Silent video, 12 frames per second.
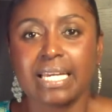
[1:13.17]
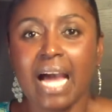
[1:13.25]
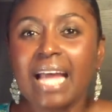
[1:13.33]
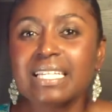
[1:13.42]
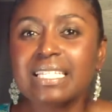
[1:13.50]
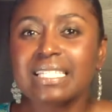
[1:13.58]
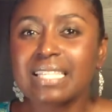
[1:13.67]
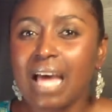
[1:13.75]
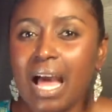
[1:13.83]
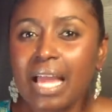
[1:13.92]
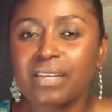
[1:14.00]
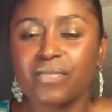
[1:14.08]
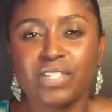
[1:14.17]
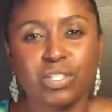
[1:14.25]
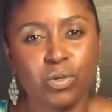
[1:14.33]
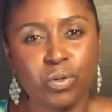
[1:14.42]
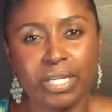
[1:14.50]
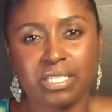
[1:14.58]
God designed
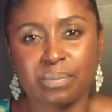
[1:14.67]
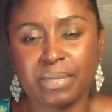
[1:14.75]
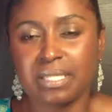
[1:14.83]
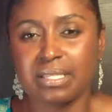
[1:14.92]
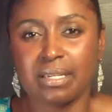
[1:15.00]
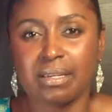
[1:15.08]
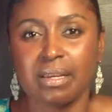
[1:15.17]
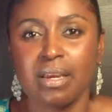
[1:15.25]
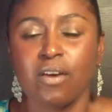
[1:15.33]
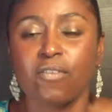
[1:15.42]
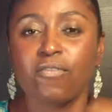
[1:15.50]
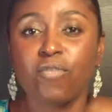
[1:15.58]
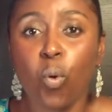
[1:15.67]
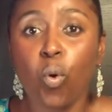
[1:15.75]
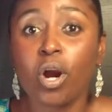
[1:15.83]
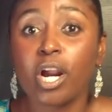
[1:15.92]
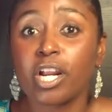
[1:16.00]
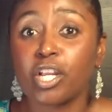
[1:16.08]
physical intimacy
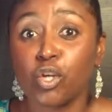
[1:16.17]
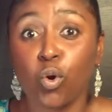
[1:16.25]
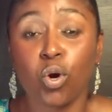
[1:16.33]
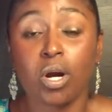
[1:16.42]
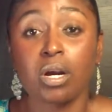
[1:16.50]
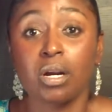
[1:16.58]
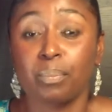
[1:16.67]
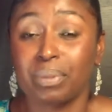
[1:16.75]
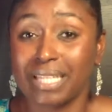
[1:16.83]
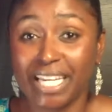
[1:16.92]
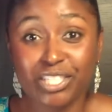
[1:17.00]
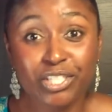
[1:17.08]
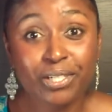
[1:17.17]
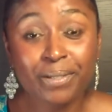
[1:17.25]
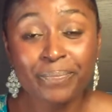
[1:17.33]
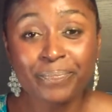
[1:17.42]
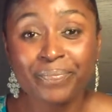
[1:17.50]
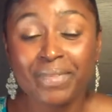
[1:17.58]
for your pleasure,
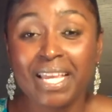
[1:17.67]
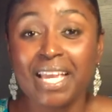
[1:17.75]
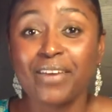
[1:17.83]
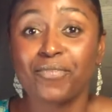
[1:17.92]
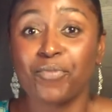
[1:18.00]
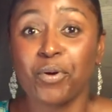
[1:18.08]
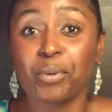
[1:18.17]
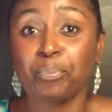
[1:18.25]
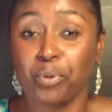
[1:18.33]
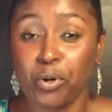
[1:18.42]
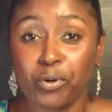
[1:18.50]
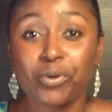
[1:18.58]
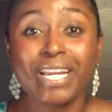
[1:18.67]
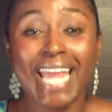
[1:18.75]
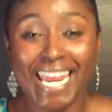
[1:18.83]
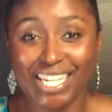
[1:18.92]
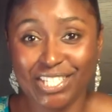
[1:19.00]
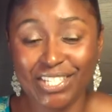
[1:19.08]
for
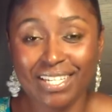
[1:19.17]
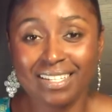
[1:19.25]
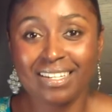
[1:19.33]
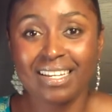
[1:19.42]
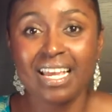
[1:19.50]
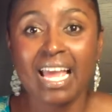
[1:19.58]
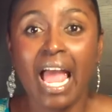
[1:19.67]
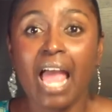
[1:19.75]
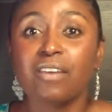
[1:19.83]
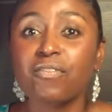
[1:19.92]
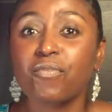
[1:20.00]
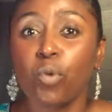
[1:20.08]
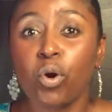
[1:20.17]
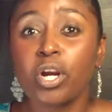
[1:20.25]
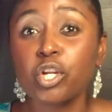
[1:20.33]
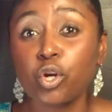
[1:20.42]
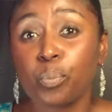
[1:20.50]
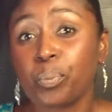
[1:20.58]
procreation, and
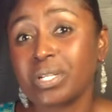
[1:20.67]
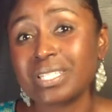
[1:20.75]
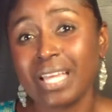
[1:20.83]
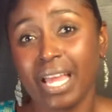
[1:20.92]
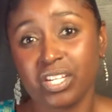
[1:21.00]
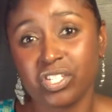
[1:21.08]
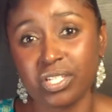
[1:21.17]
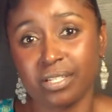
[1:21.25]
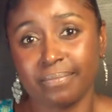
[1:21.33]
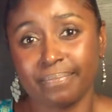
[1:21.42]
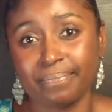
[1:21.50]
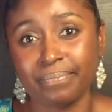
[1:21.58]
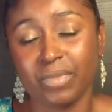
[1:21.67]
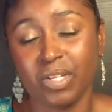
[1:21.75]
for your protection.